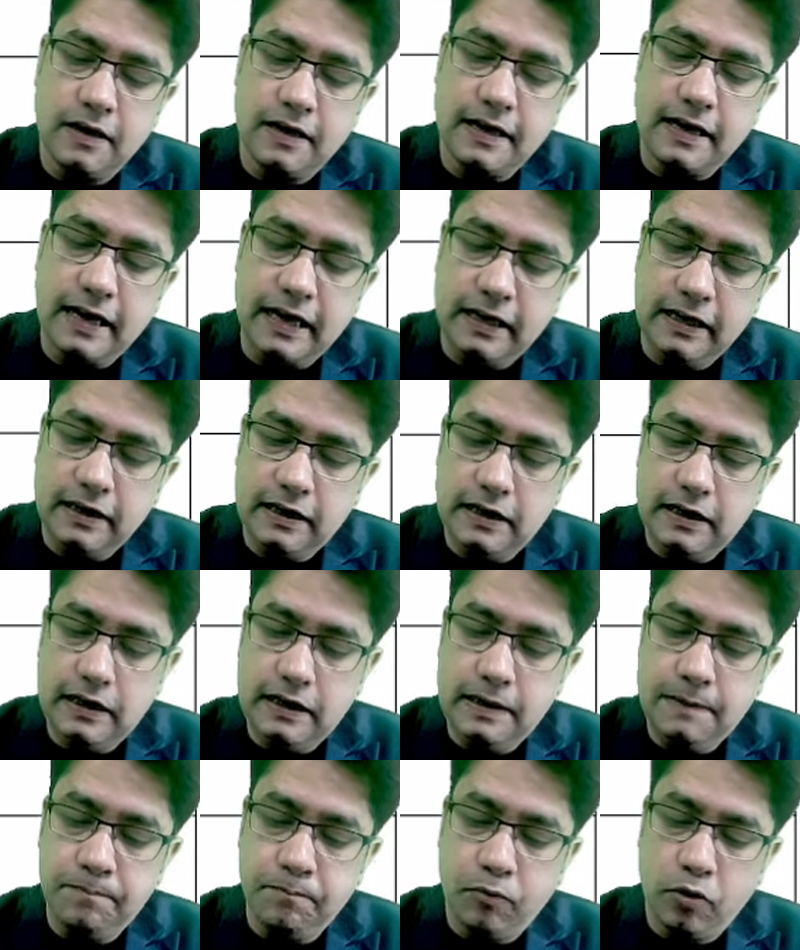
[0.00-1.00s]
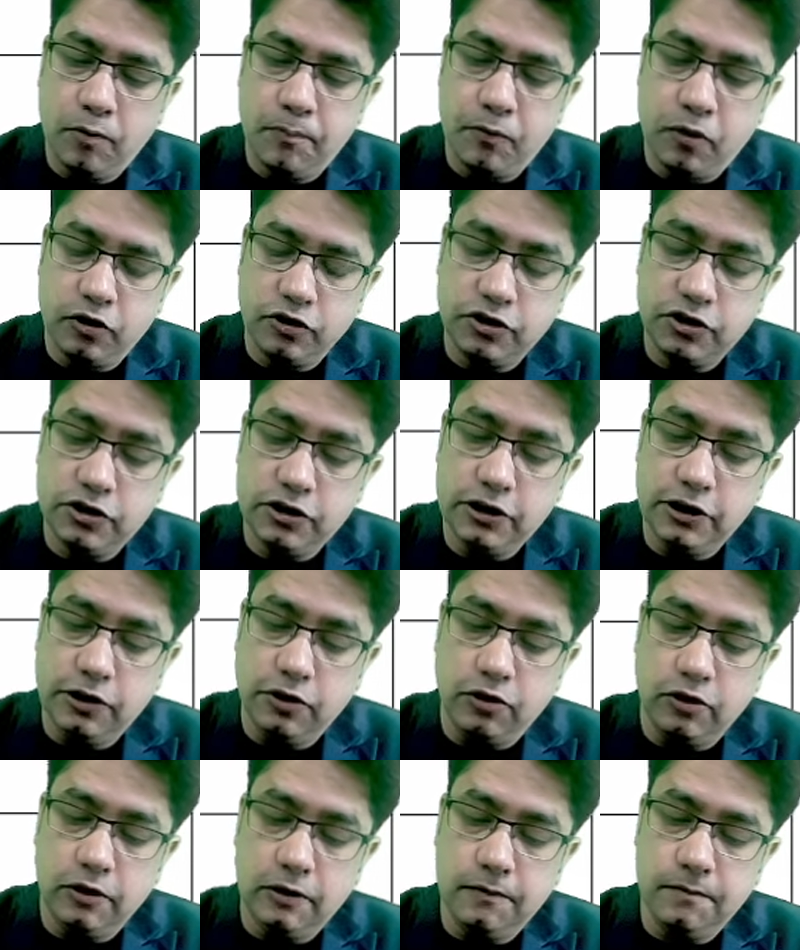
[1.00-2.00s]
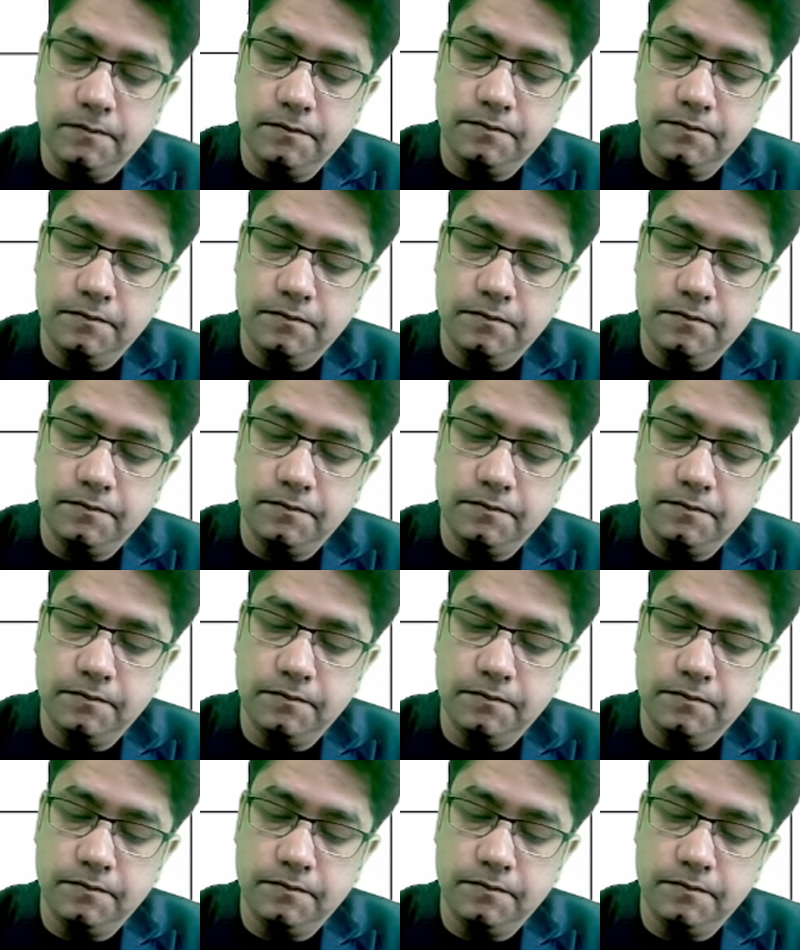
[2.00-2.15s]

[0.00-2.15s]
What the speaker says: and epoprostinol.